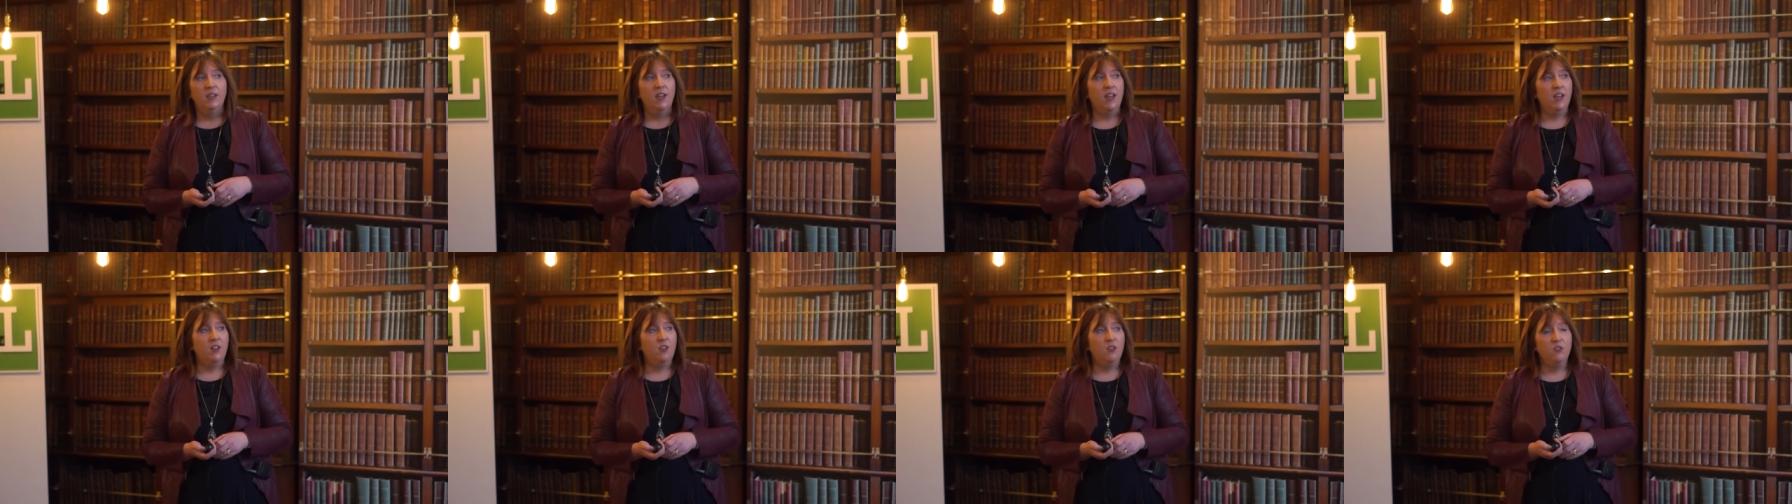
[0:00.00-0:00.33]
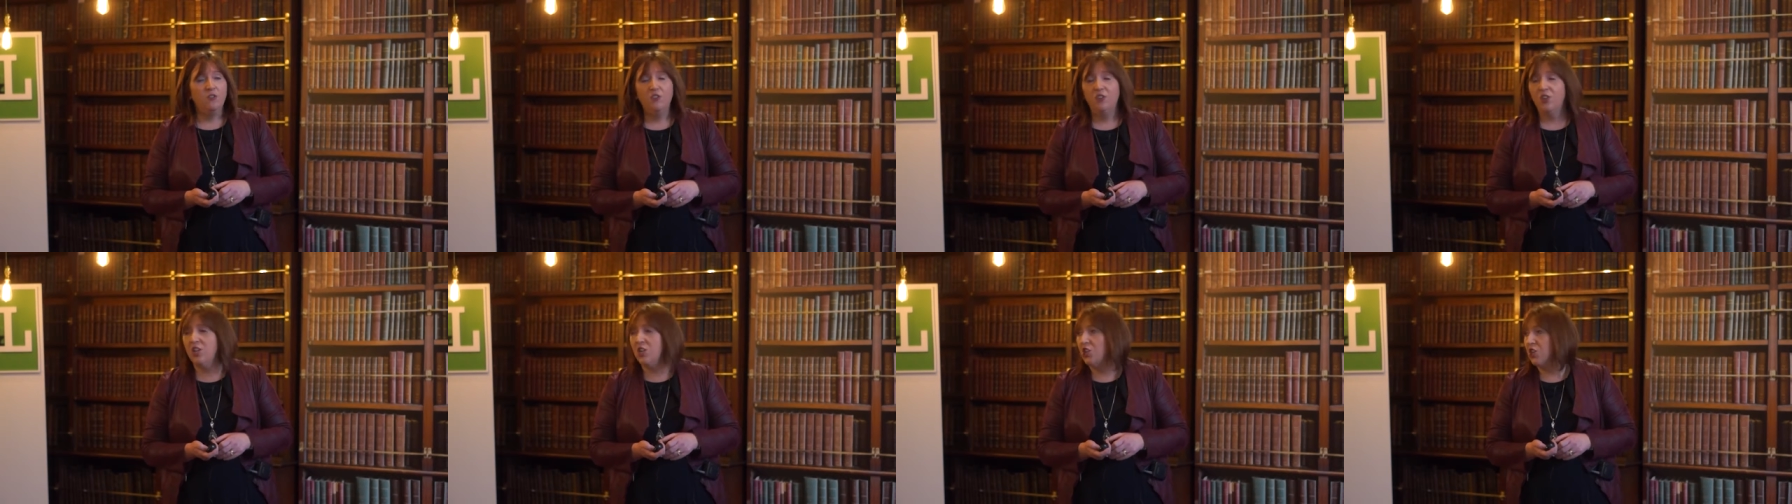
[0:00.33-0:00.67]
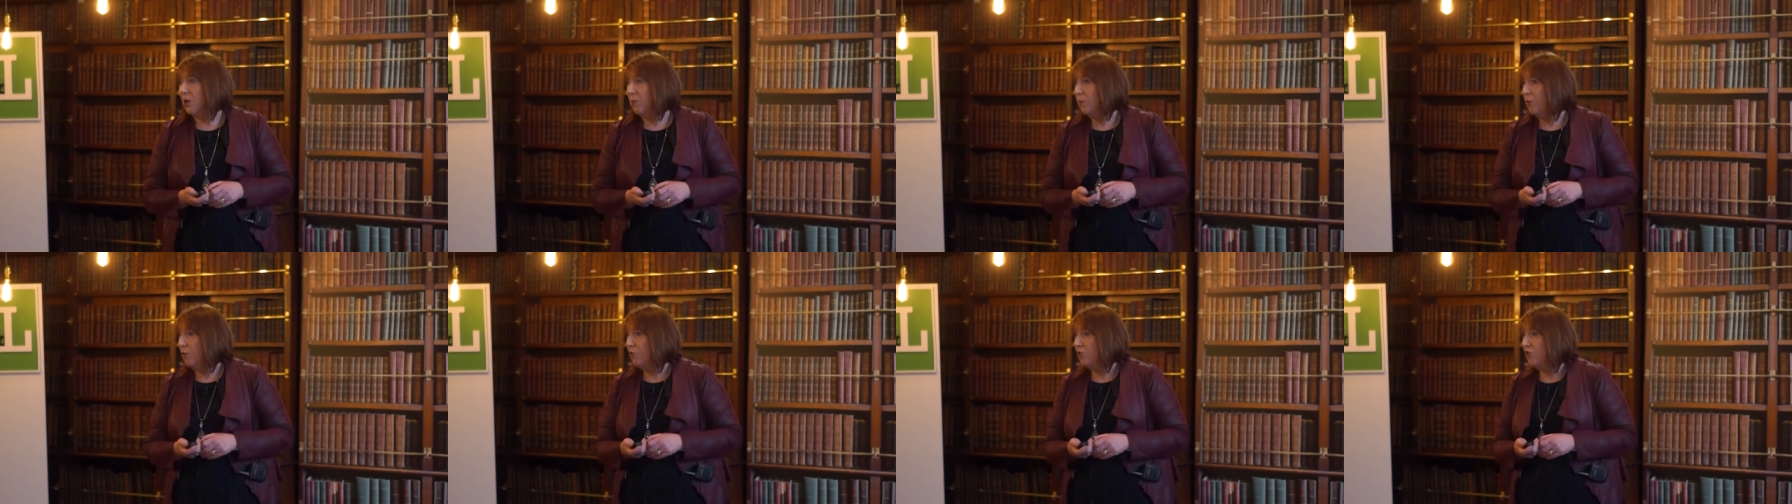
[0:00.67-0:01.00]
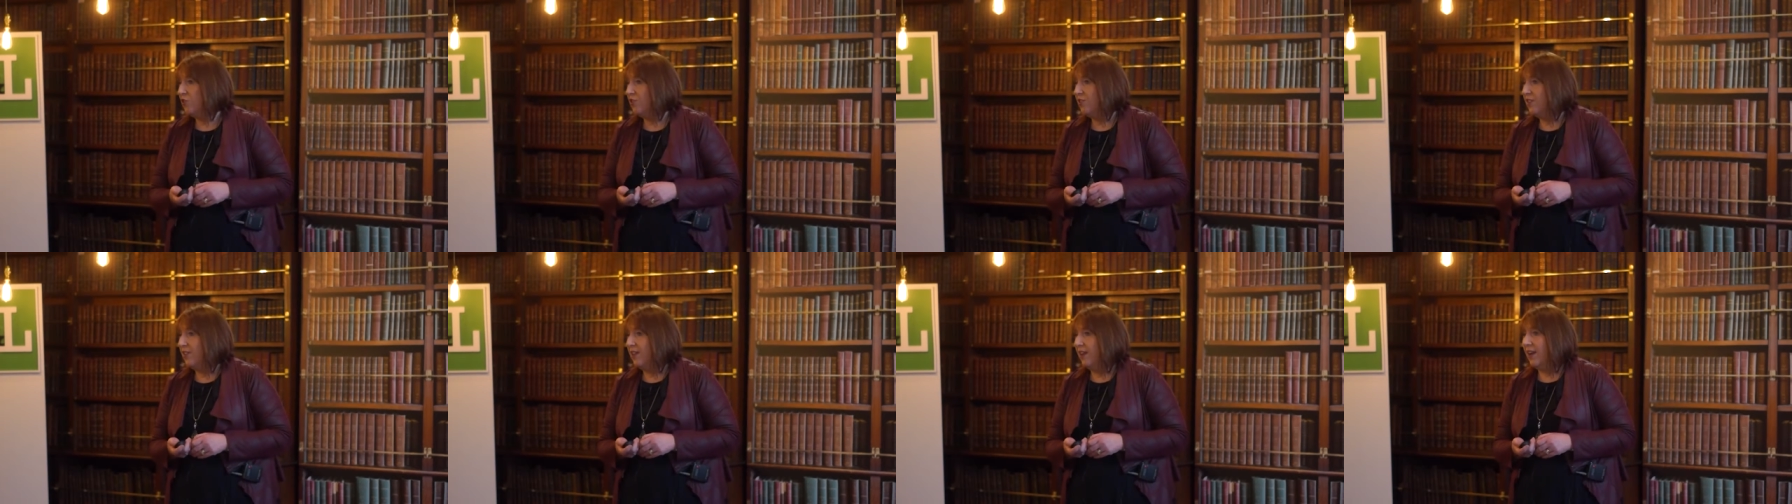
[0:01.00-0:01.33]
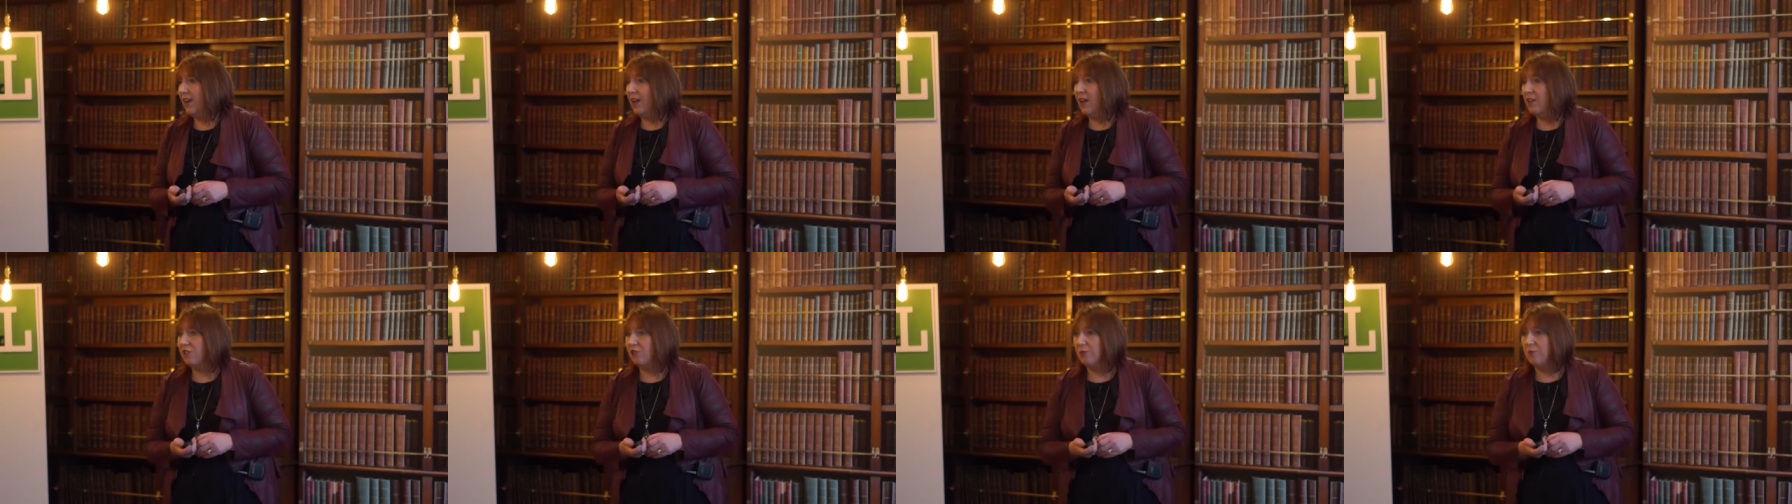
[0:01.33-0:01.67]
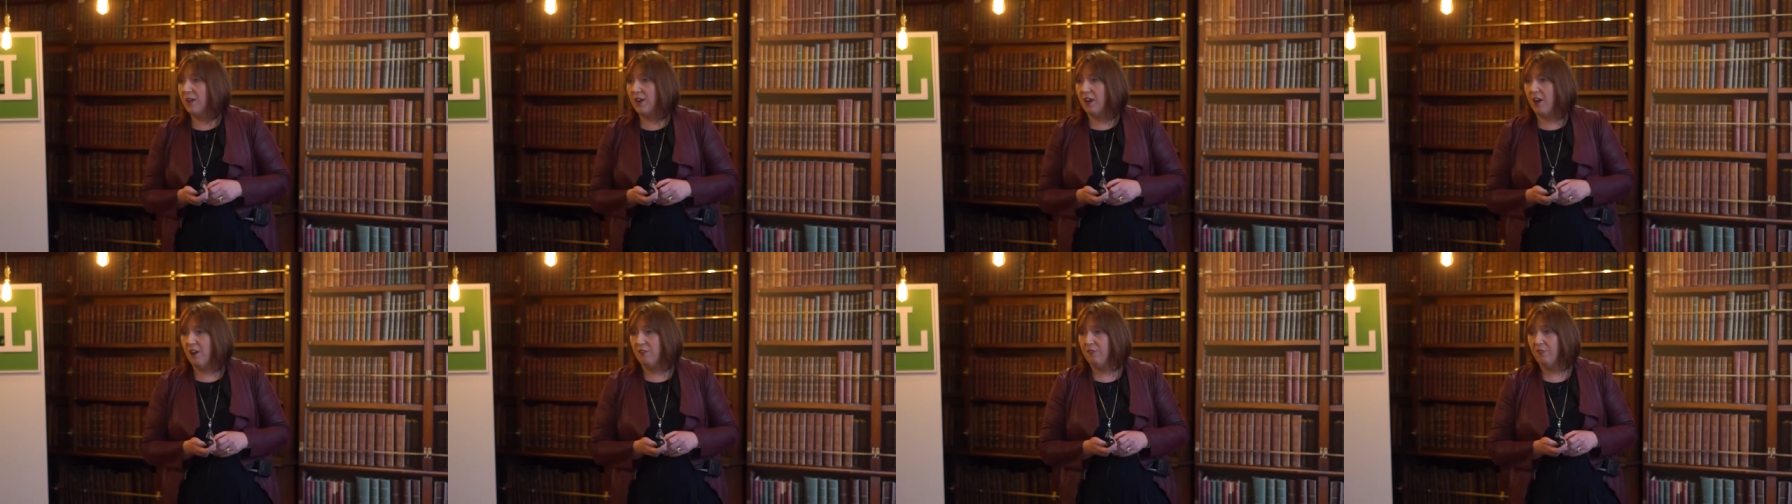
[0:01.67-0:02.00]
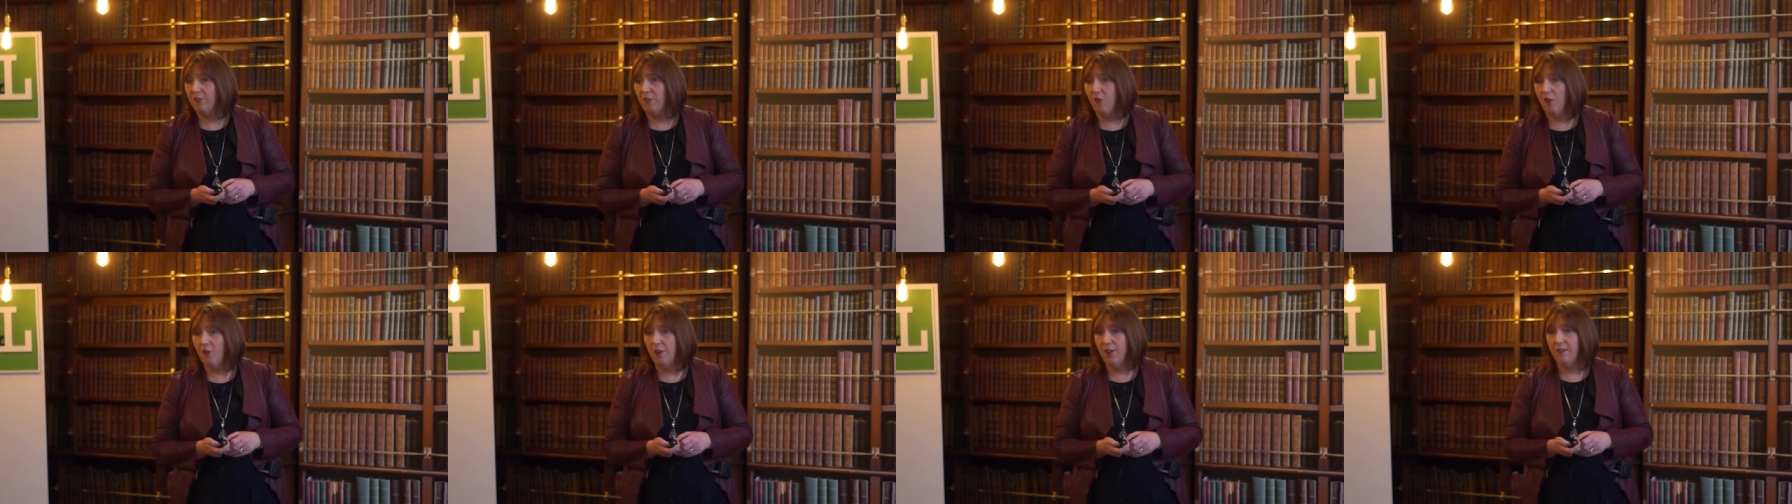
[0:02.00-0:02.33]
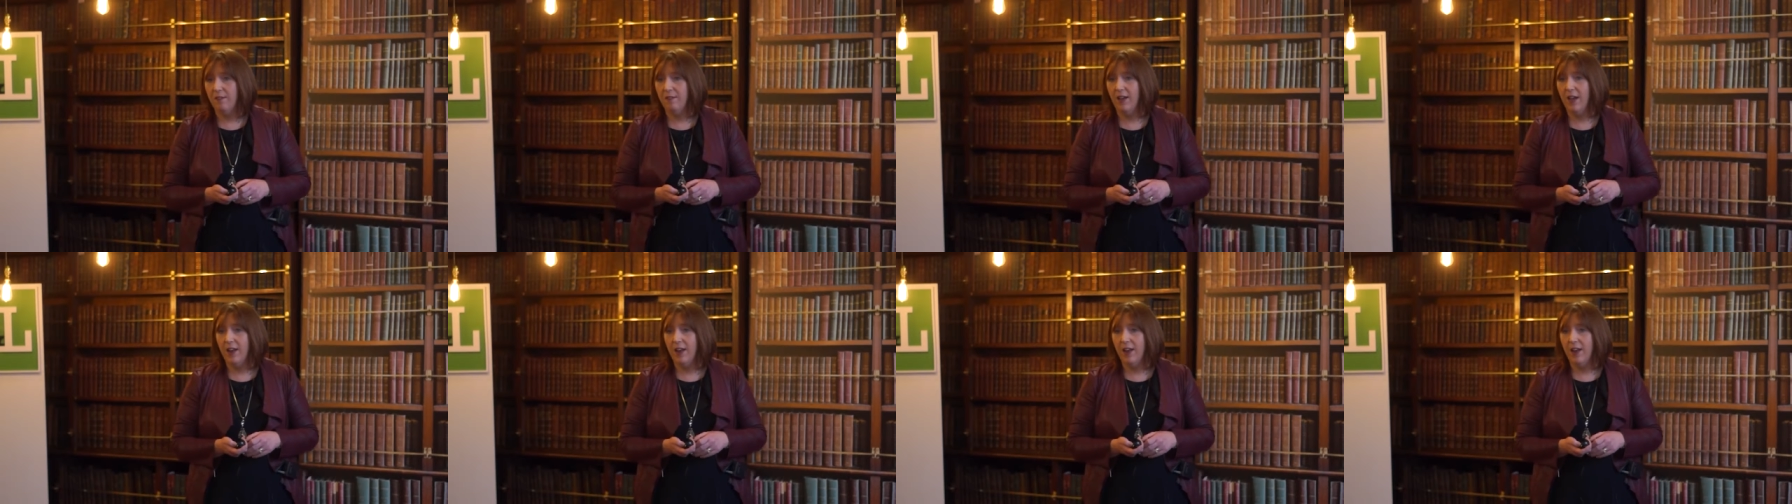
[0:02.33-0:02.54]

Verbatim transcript: uh, use teaching approaches in the classroom that are fun.